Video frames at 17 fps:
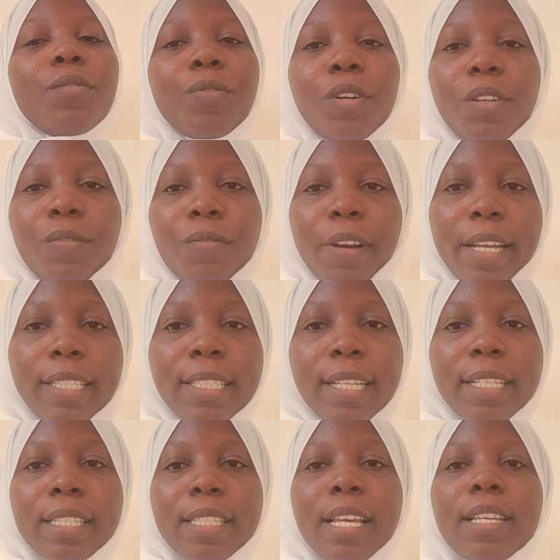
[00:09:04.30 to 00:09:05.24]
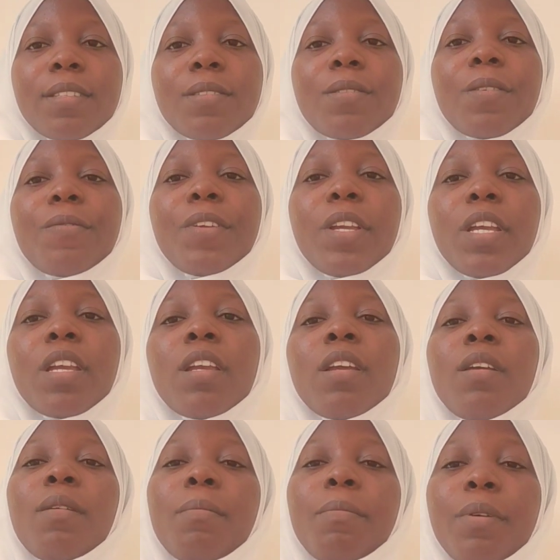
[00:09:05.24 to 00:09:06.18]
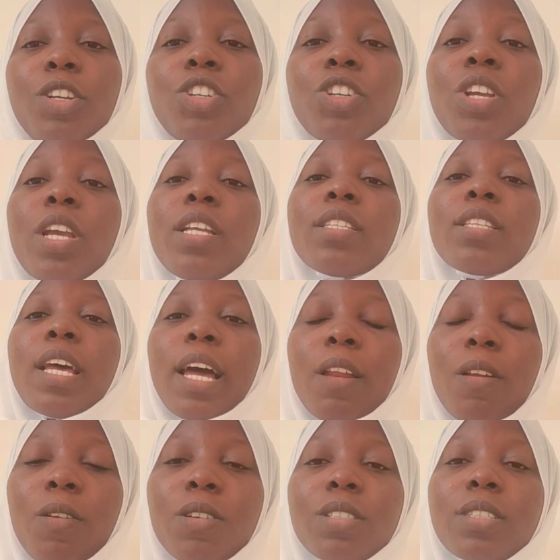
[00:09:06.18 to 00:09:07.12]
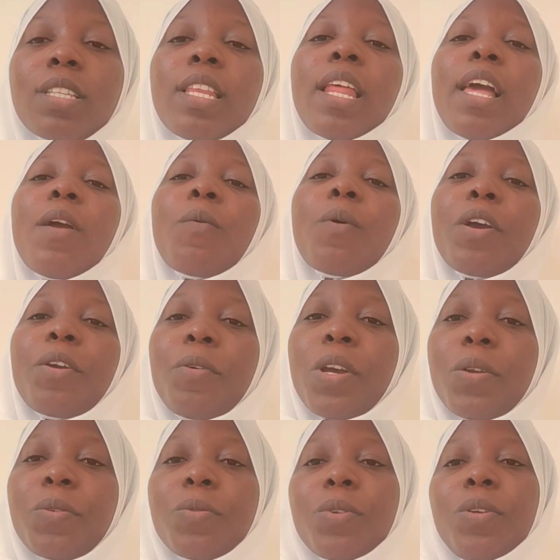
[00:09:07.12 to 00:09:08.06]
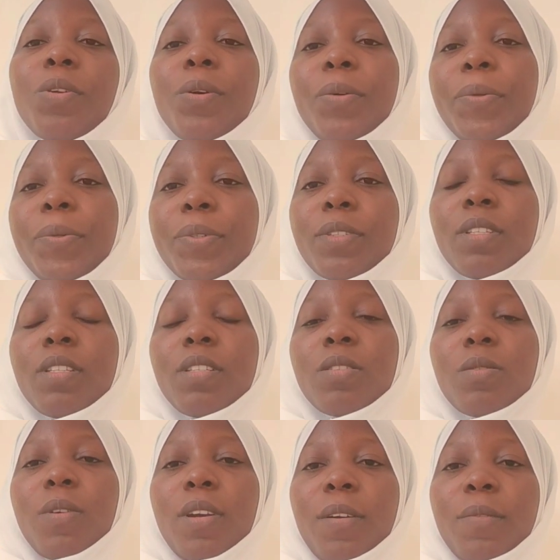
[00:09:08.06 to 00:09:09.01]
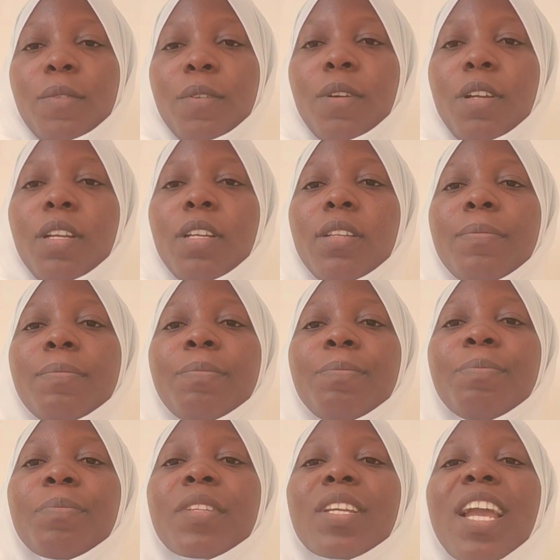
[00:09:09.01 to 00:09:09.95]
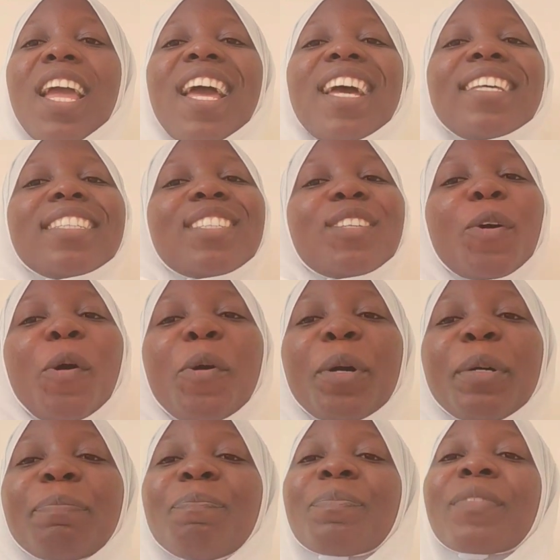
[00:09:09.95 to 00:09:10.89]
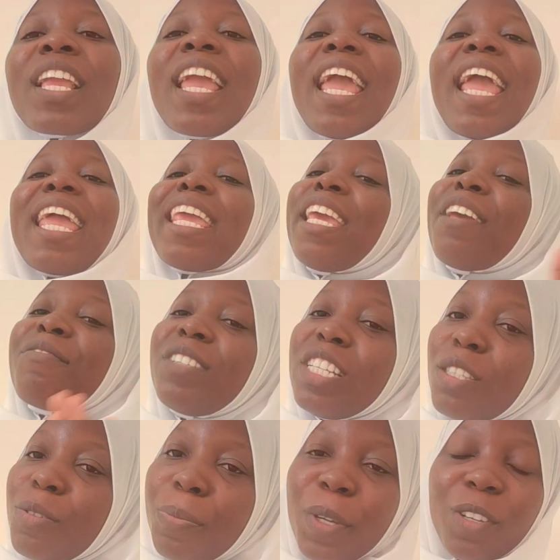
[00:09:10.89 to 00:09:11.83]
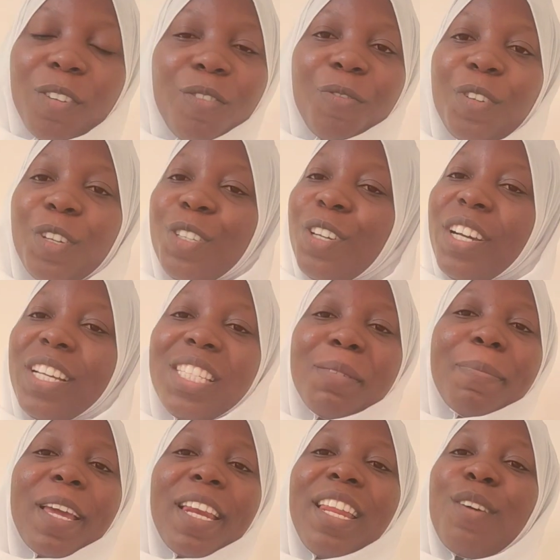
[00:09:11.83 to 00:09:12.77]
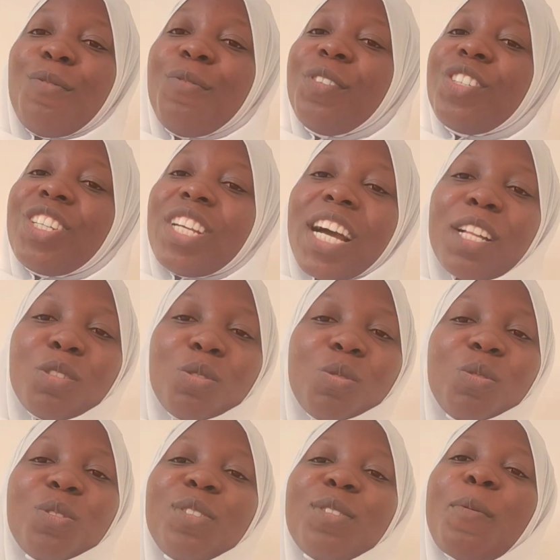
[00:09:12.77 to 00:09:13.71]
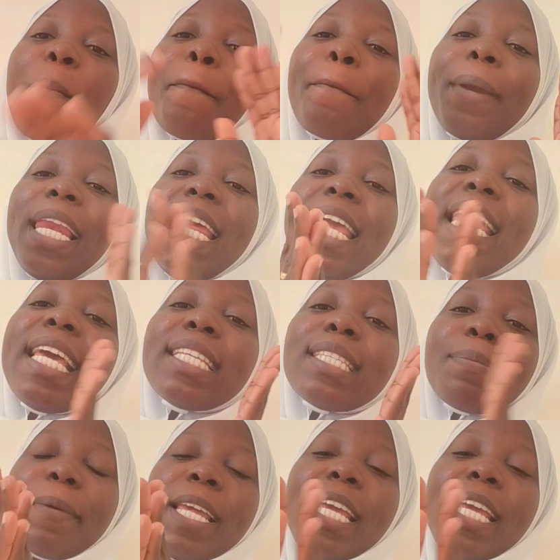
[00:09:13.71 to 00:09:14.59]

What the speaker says: for the vital signs of the patient along the line while you are doing all those things you are doing. So if this video is beneficial to you, please